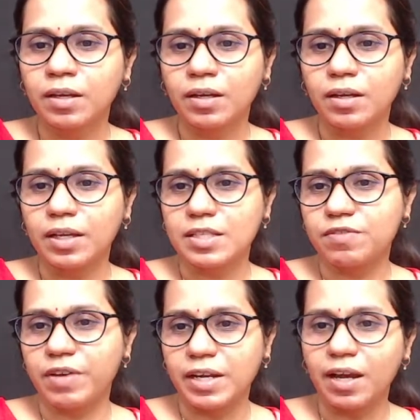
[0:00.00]
it's
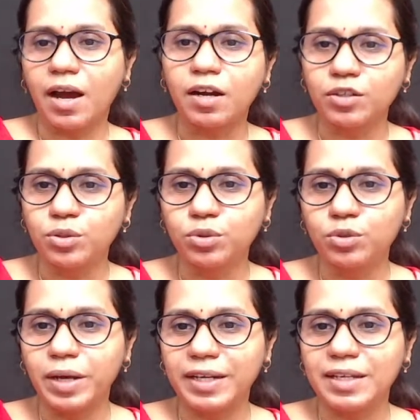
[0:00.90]
very hard to
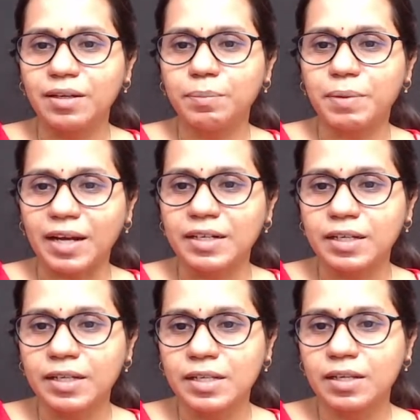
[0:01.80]
do any
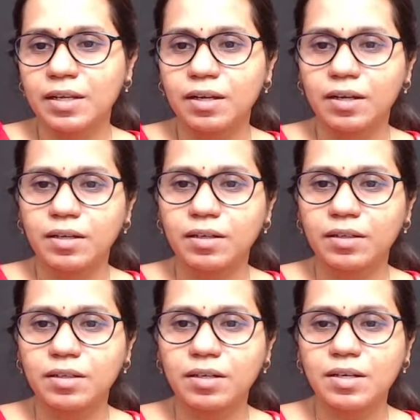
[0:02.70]
practical
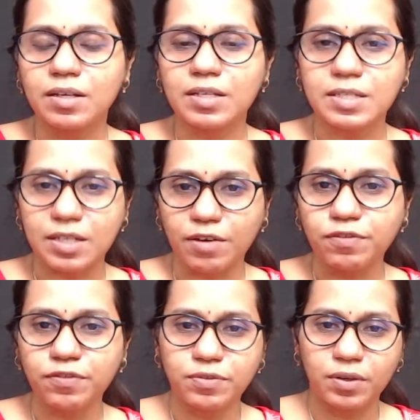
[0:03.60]

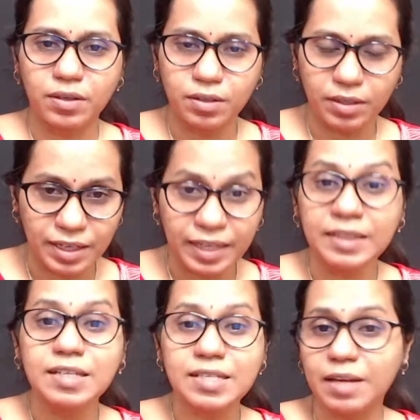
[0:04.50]
stuff
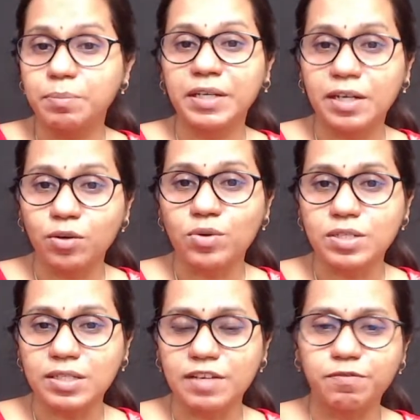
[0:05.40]
in this NPTEL course itself.